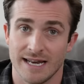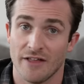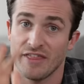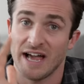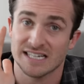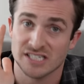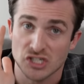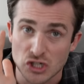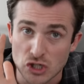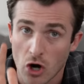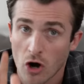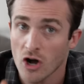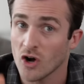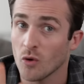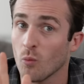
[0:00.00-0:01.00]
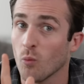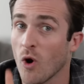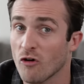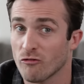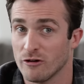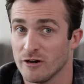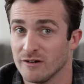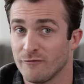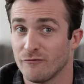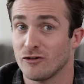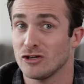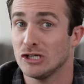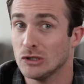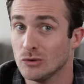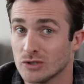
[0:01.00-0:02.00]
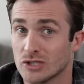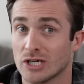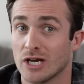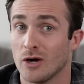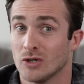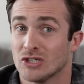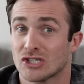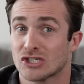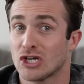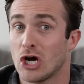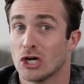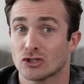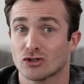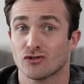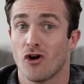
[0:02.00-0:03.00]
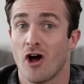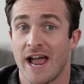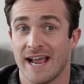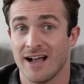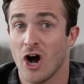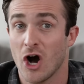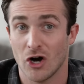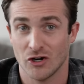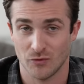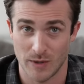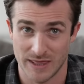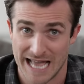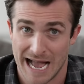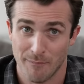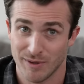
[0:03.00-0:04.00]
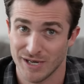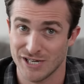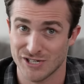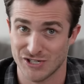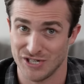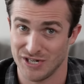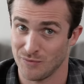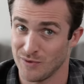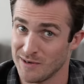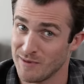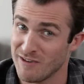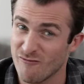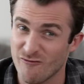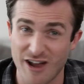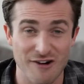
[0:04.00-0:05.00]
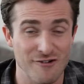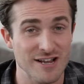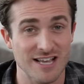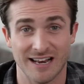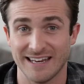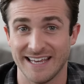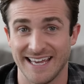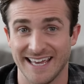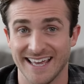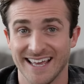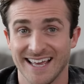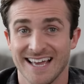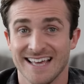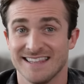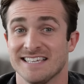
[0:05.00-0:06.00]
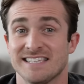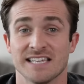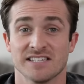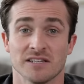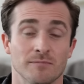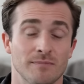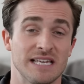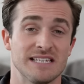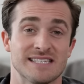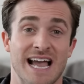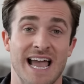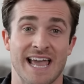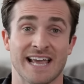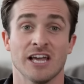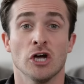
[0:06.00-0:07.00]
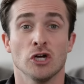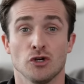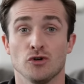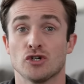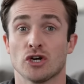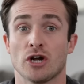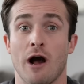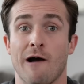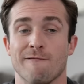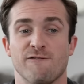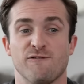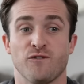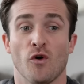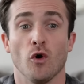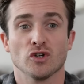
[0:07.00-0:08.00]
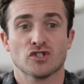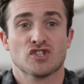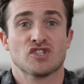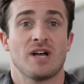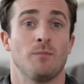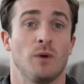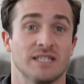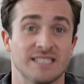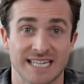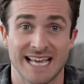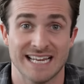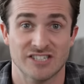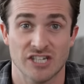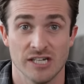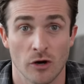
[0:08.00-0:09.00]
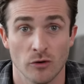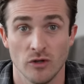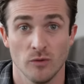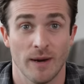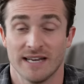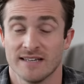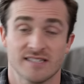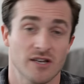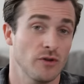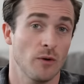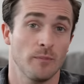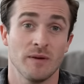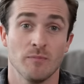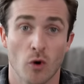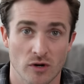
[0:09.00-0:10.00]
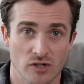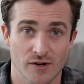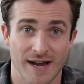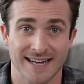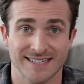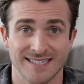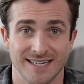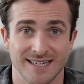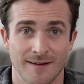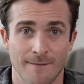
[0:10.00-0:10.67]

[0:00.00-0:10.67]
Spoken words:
Now, that's not a warrant for you to go and start trying harder with that person. I want to be very clear. This isn't me saying you should go and force someone to get to know you better so they'll be more attracted.